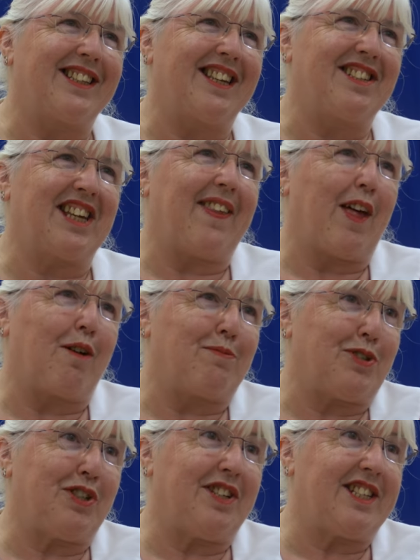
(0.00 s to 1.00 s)
good to get that
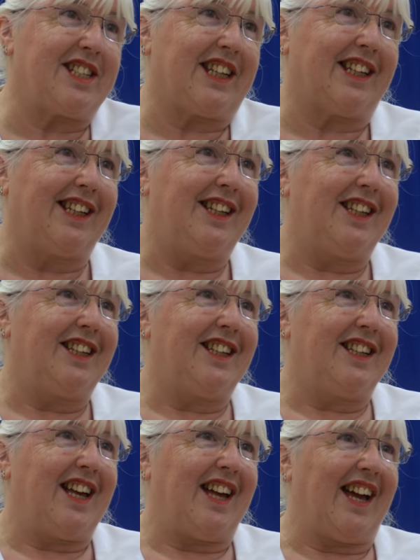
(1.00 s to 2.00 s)
opportunity.
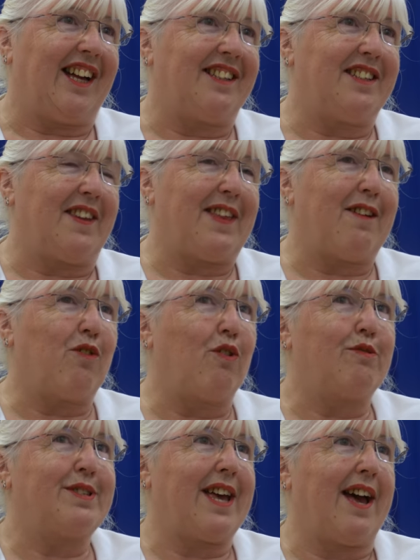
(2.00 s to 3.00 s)
And they've
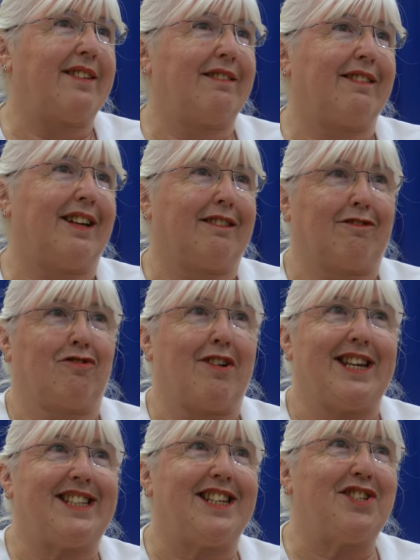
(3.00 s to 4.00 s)
always had a great